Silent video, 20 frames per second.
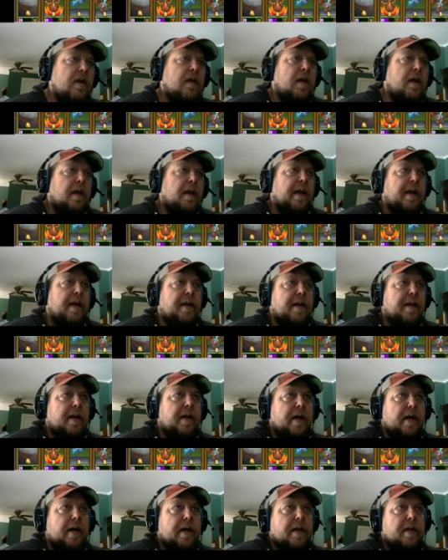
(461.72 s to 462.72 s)
And
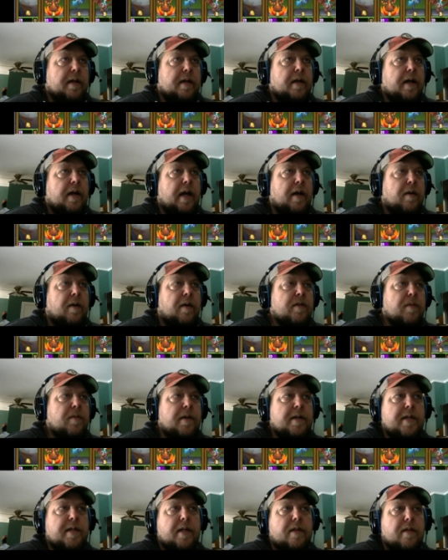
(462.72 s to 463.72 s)
I always
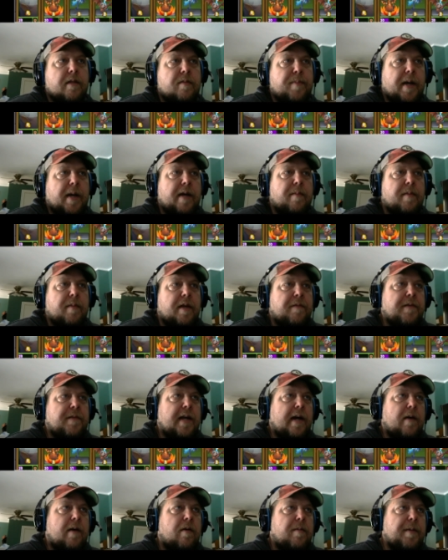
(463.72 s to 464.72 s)
want to take this bottom left
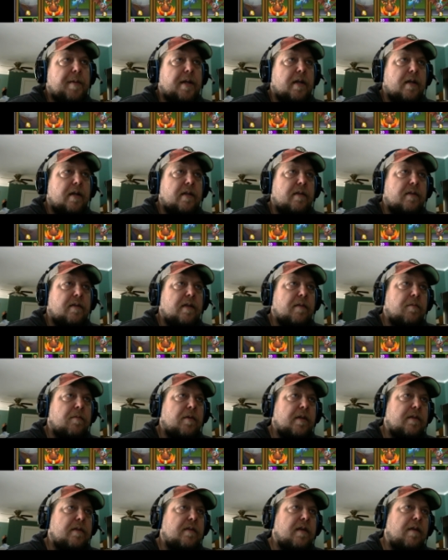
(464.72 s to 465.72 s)
tower because it will
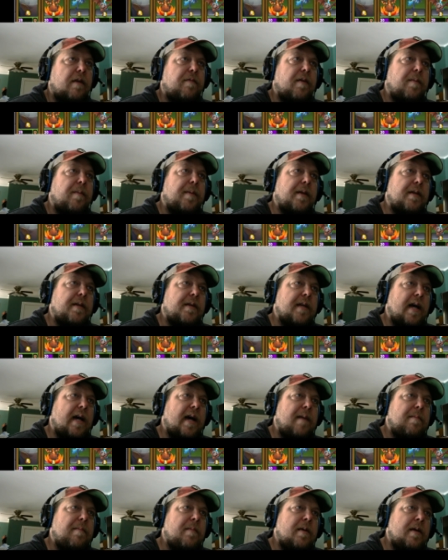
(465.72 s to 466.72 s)
hit stuff up on the
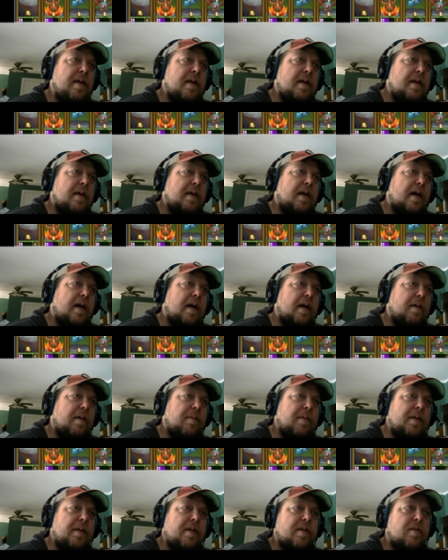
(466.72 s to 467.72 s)
top.
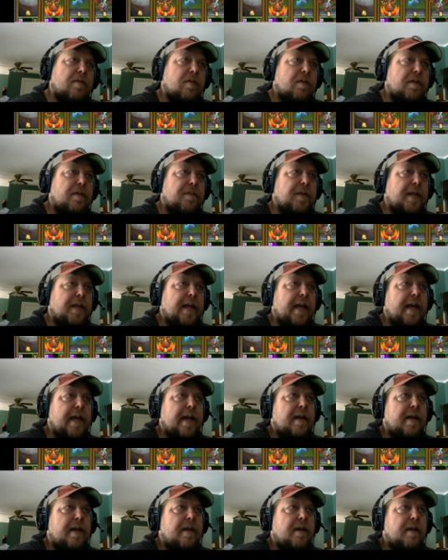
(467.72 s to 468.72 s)
Win this gold if you
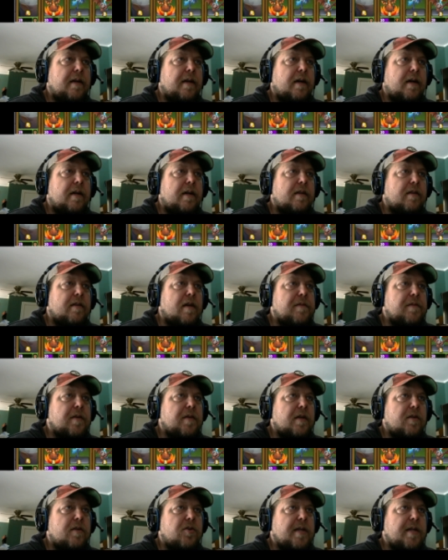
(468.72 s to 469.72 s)
can, as
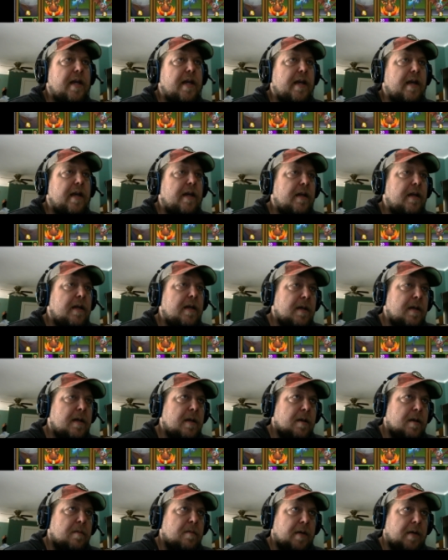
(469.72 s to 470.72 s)
often as you can.
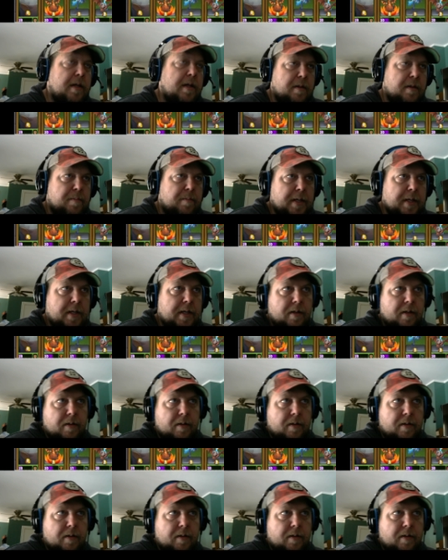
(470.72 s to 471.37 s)
But the big